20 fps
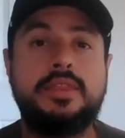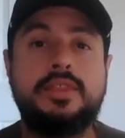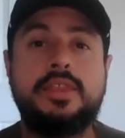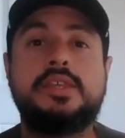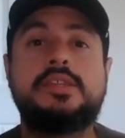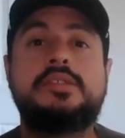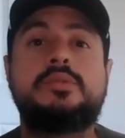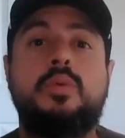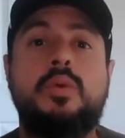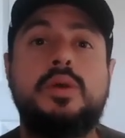
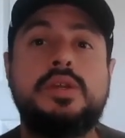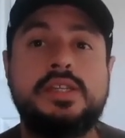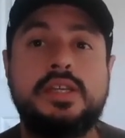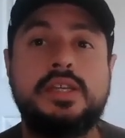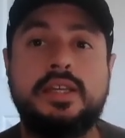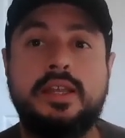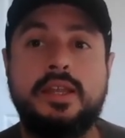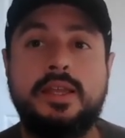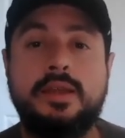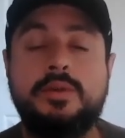it
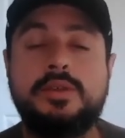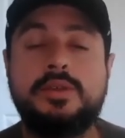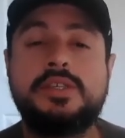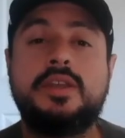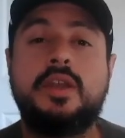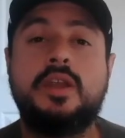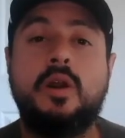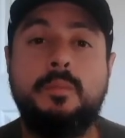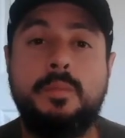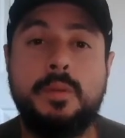
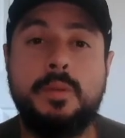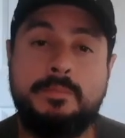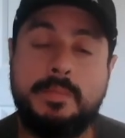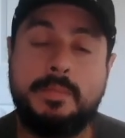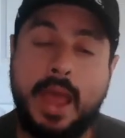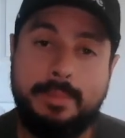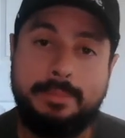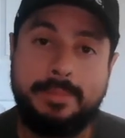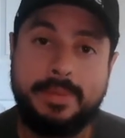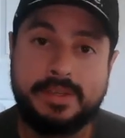wasn't open
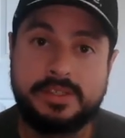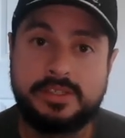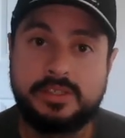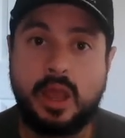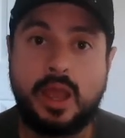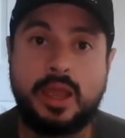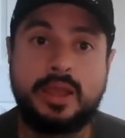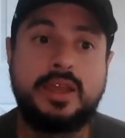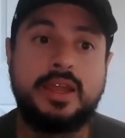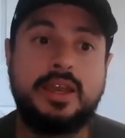mapping,
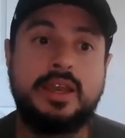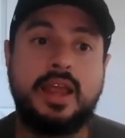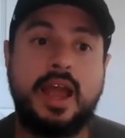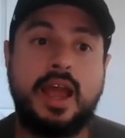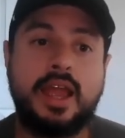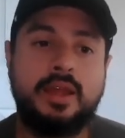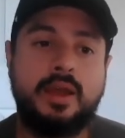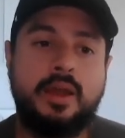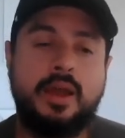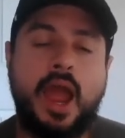so
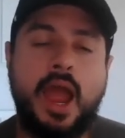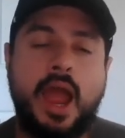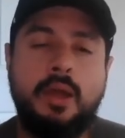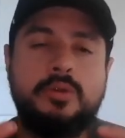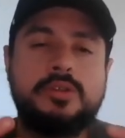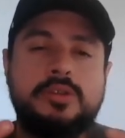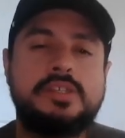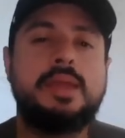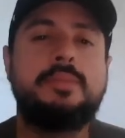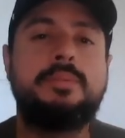I
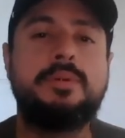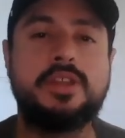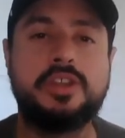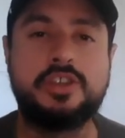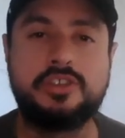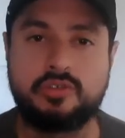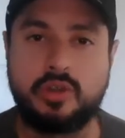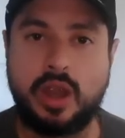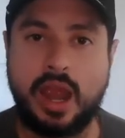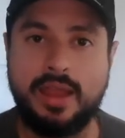was able to
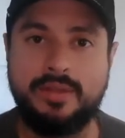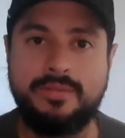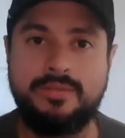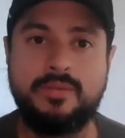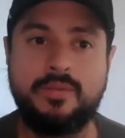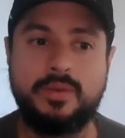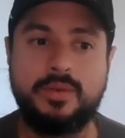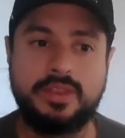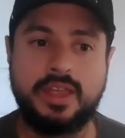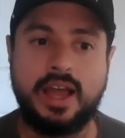
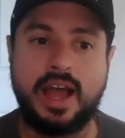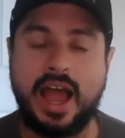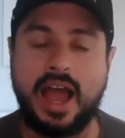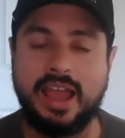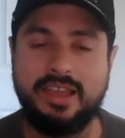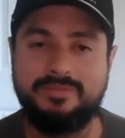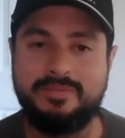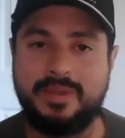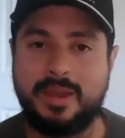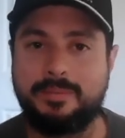drive with the
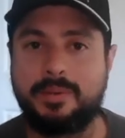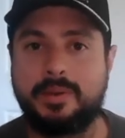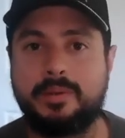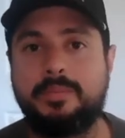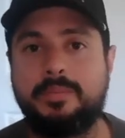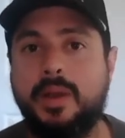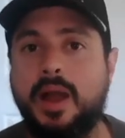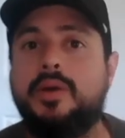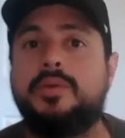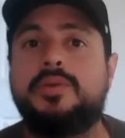Hive Mapper,
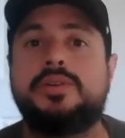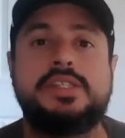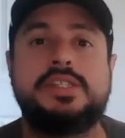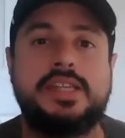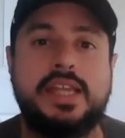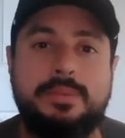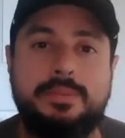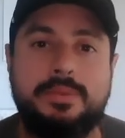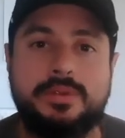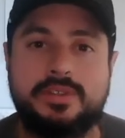but I
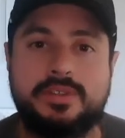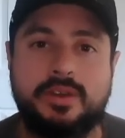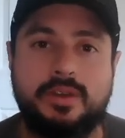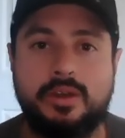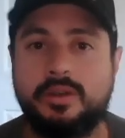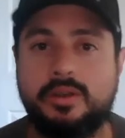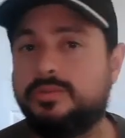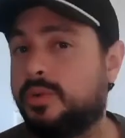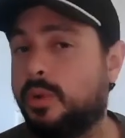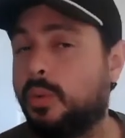wasn't able to
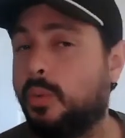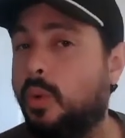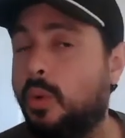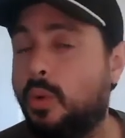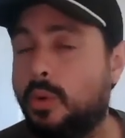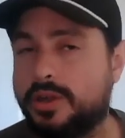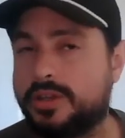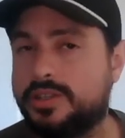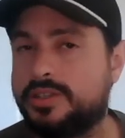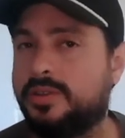earn
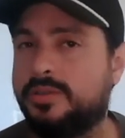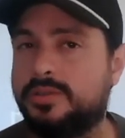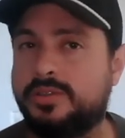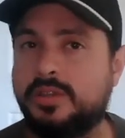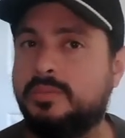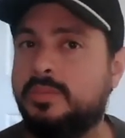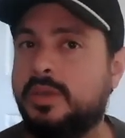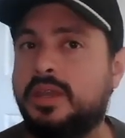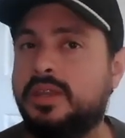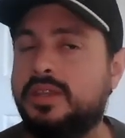rewards. So
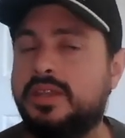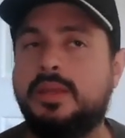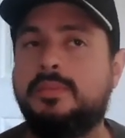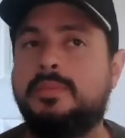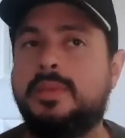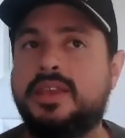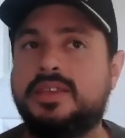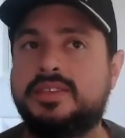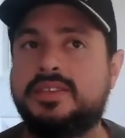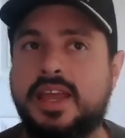to me, it didn't
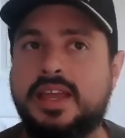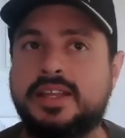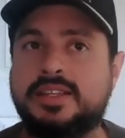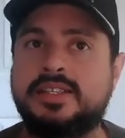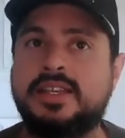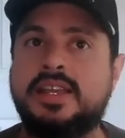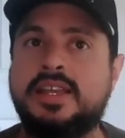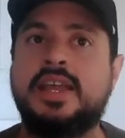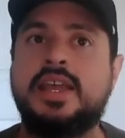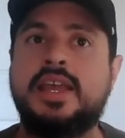make sense.